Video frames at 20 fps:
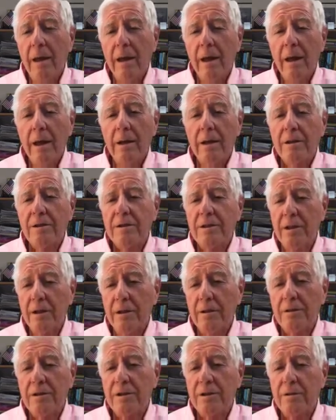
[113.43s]
And it
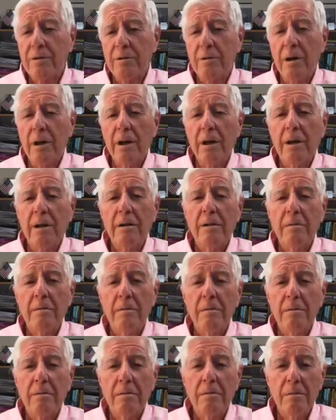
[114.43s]
sells to a
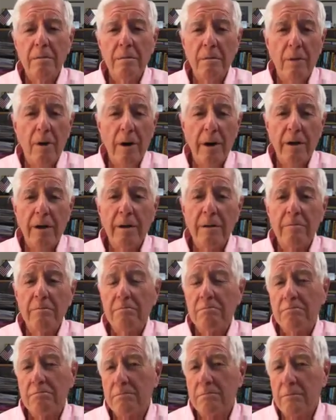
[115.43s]
market,
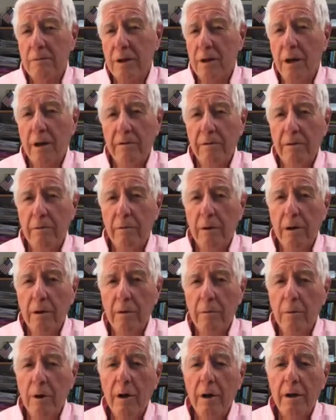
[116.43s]
the RV rental
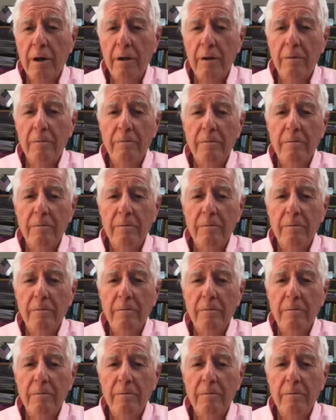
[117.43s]
market.